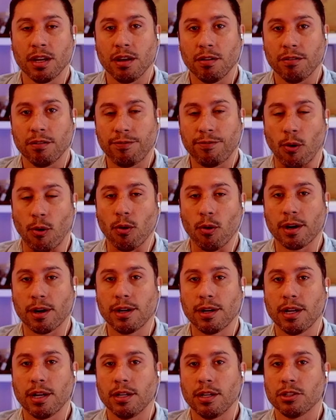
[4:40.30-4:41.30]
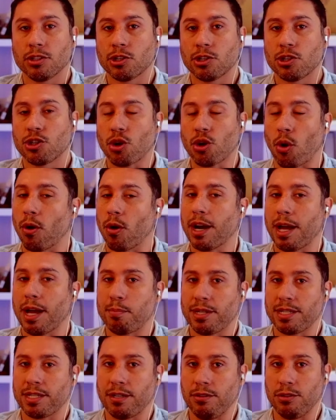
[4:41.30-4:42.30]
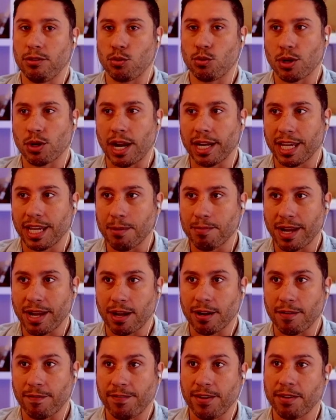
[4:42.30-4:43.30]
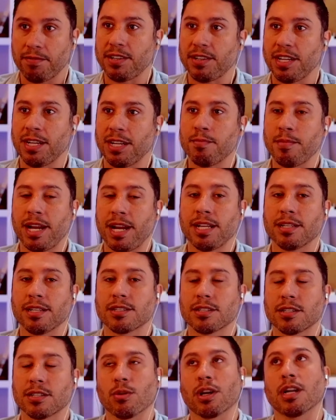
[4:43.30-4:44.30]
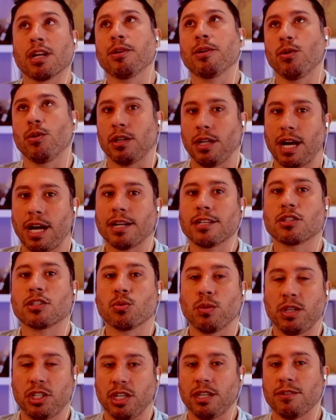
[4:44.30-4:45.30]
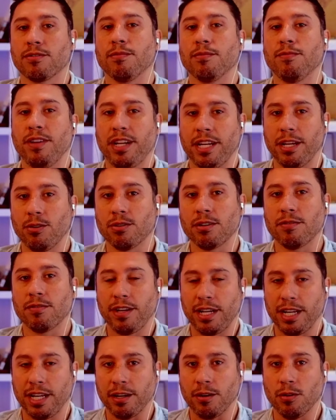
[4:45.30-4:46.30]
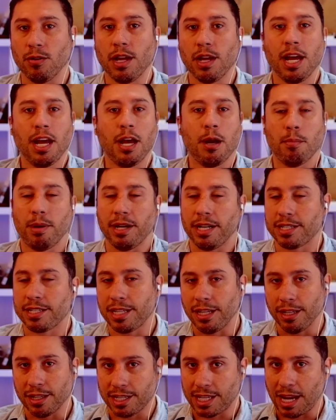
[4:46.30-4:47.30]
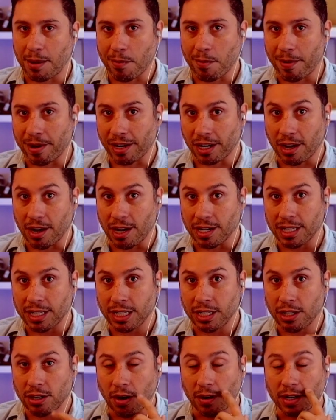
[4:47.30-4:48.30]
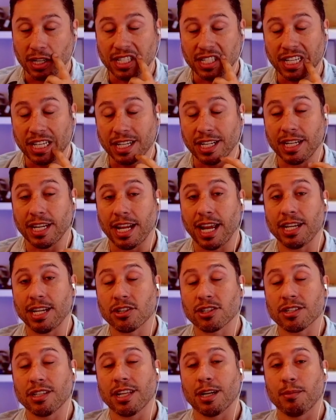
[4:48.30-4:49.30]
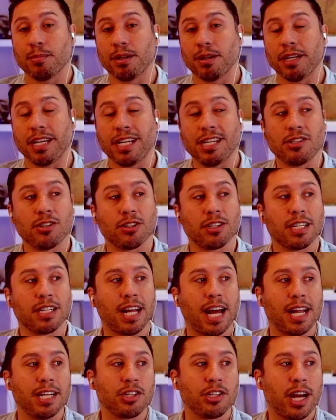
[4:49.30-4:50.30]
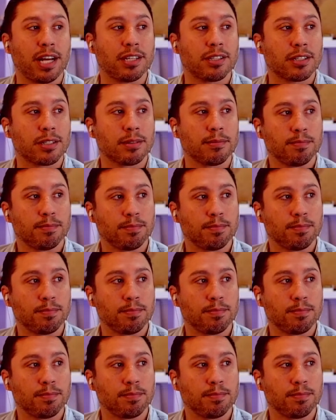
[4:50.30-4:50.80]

4 short episodes. We're trying to keep down to 15 minutes. So we're going to be doing a lot of switching from video to video, but it's still the same amount of content you'd already seen in the day, just a little bit easier to digest.